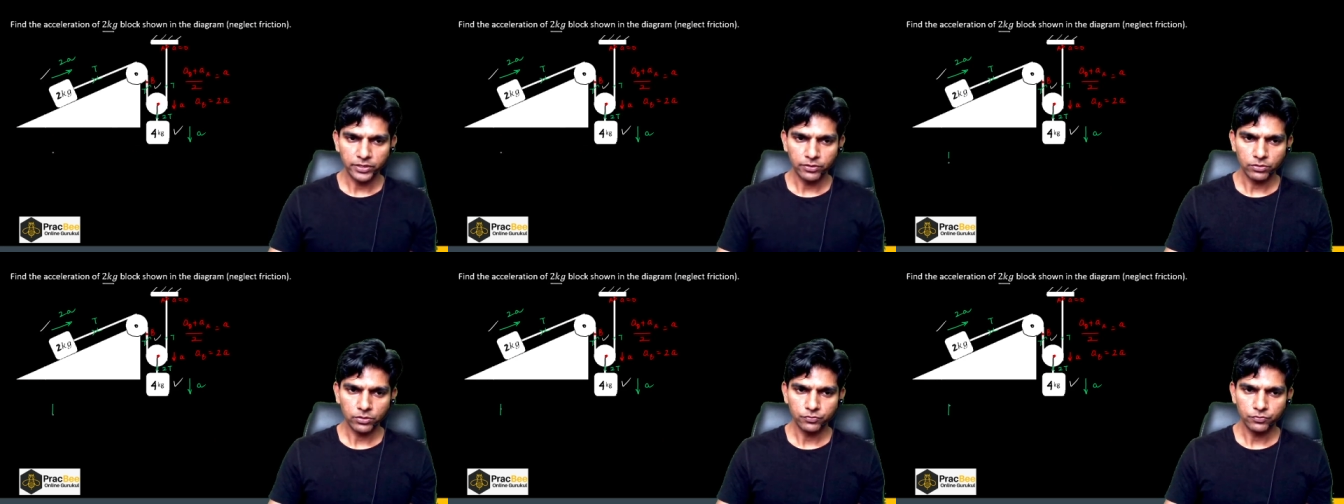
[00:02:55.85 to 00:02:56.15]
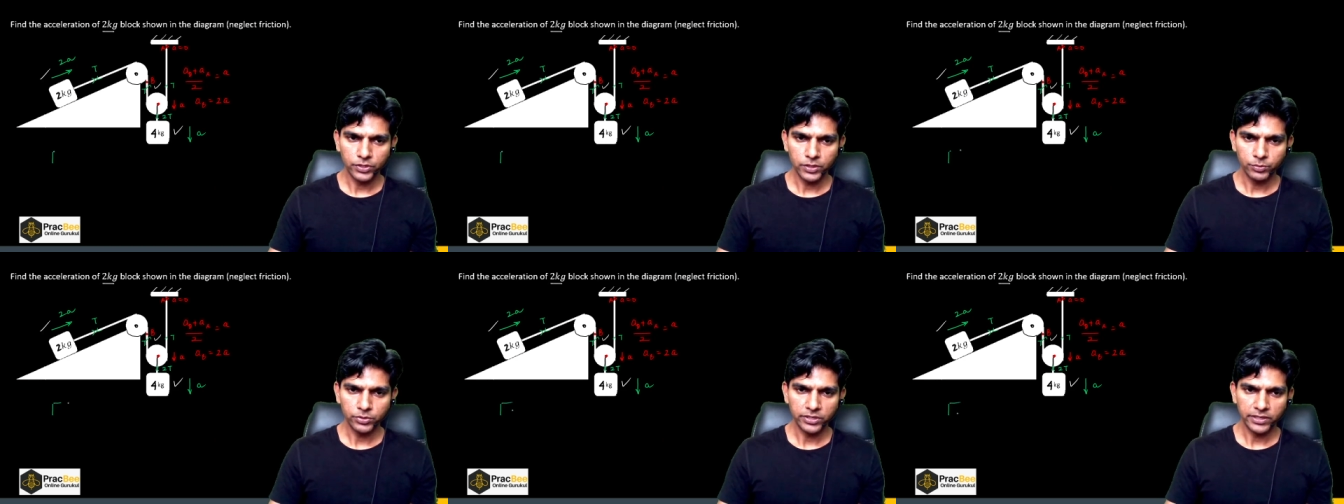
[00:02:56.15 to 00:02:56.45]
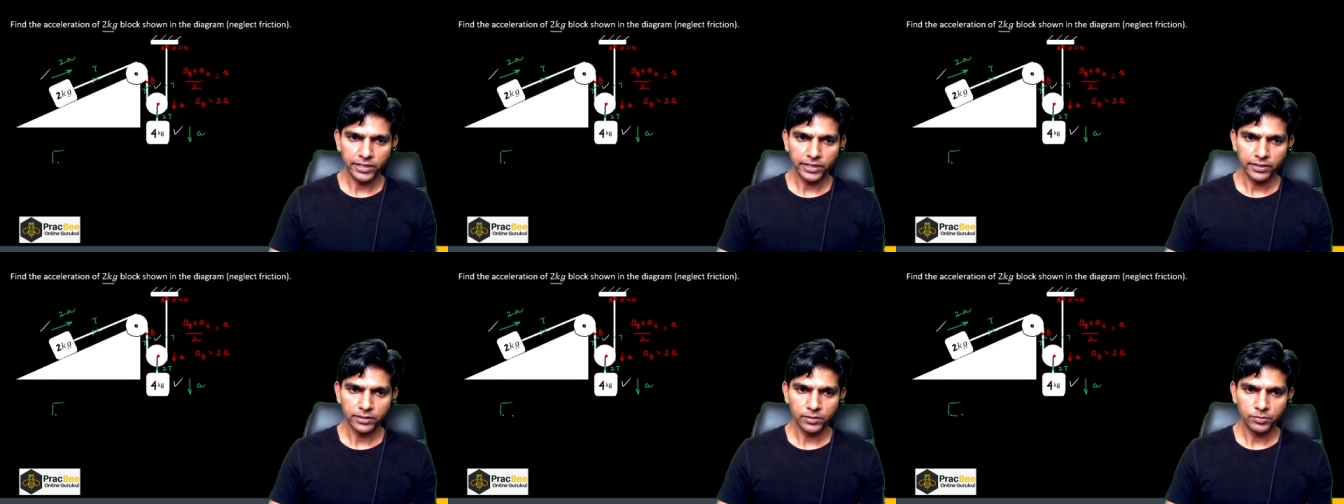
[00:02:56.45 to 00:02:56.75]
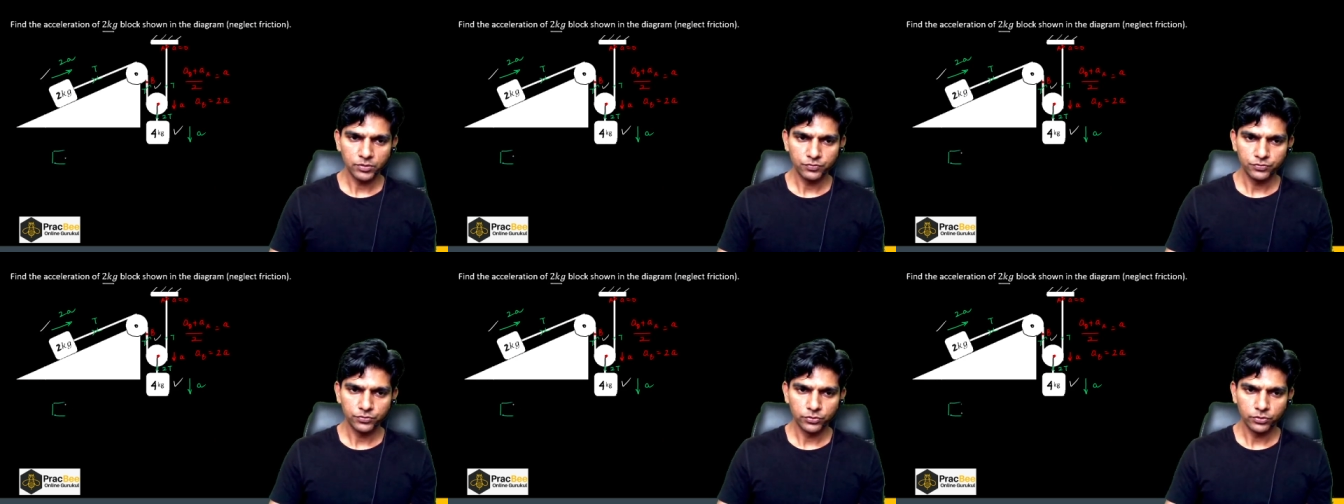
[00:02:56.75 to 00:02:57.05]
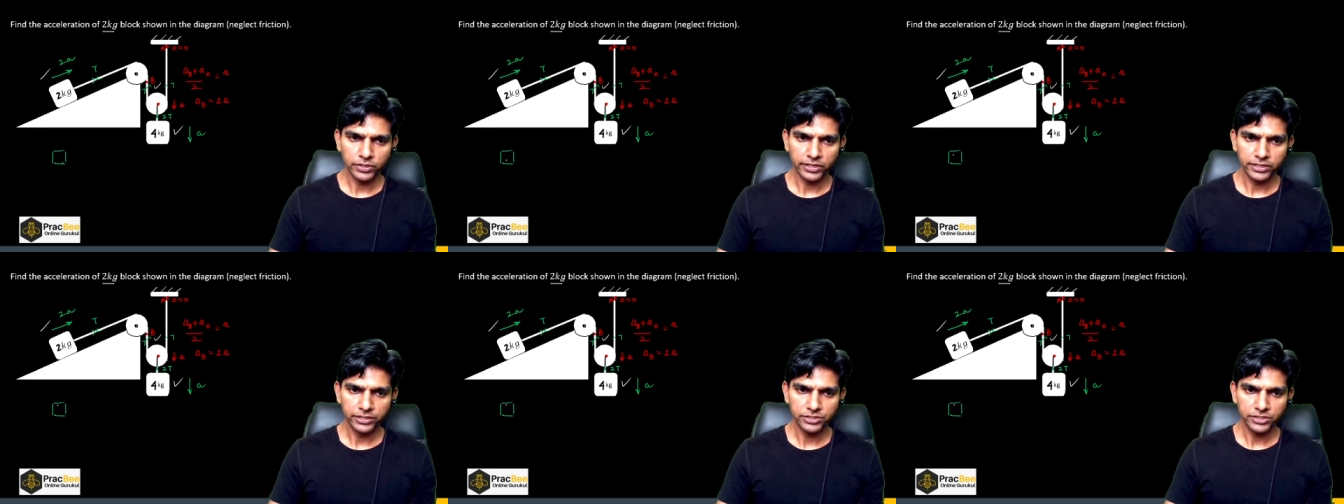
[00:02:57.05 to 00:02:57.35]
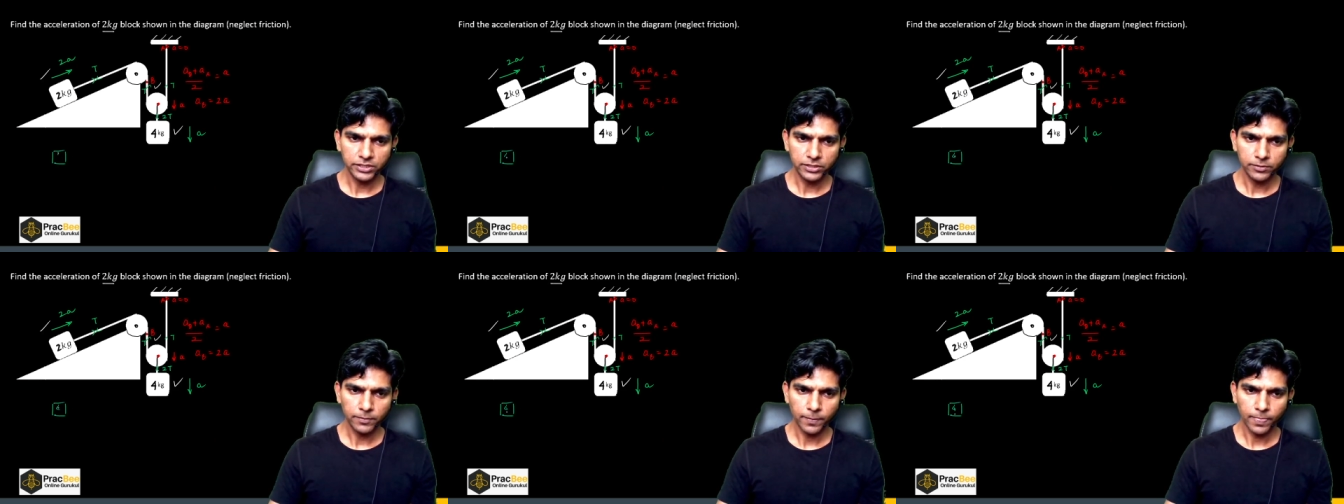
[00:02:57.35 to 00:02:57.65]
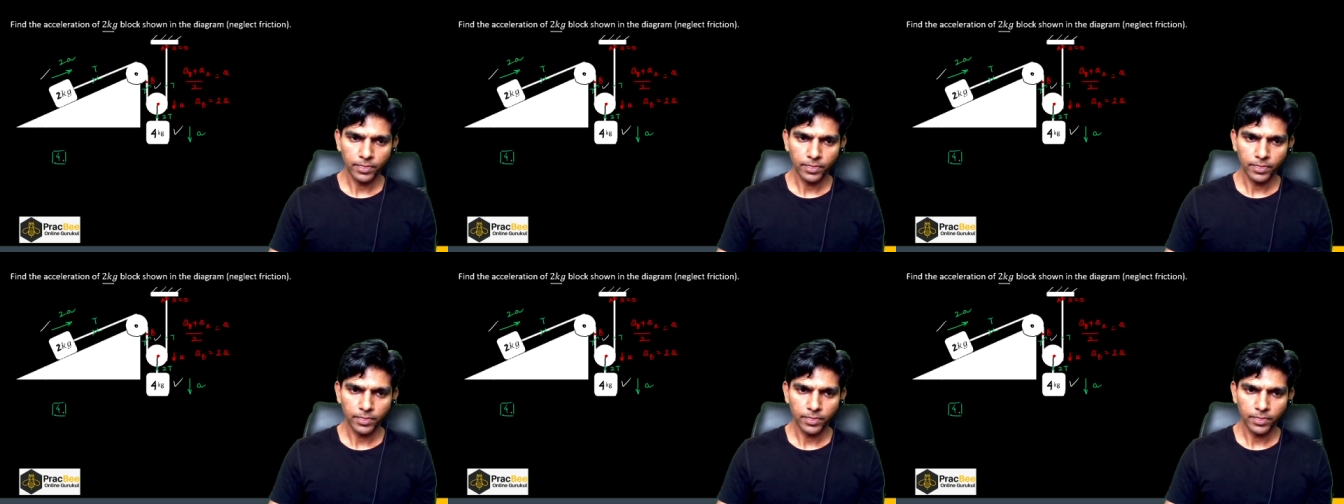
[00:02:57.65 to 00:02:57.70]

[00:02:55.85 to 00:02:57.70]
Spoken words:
draw free body diagram of 4 kg,